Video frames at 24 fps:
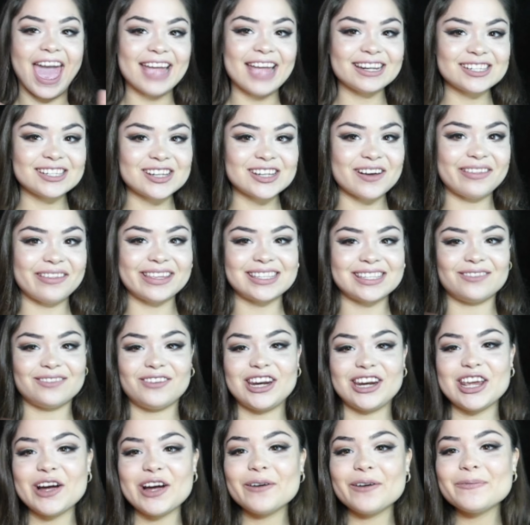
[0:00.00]
and share this
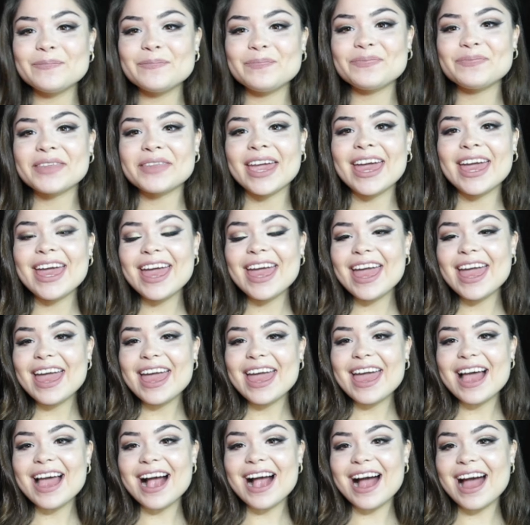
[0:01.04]
video.
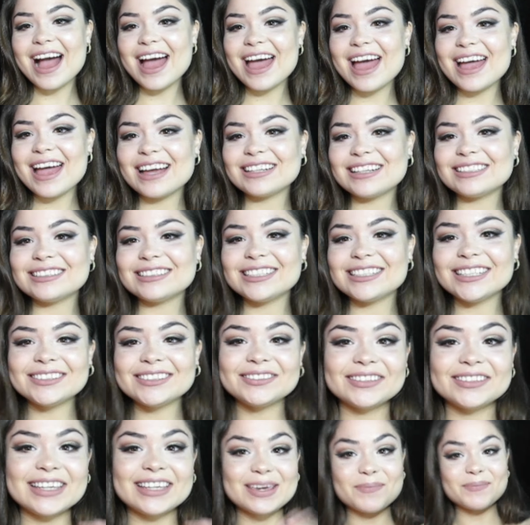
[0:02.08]
And
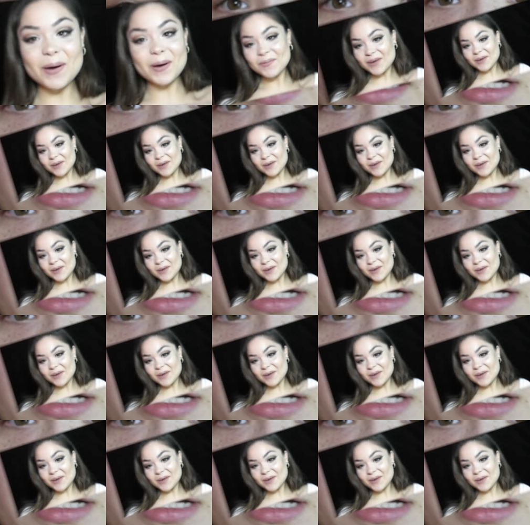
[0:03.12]
keep on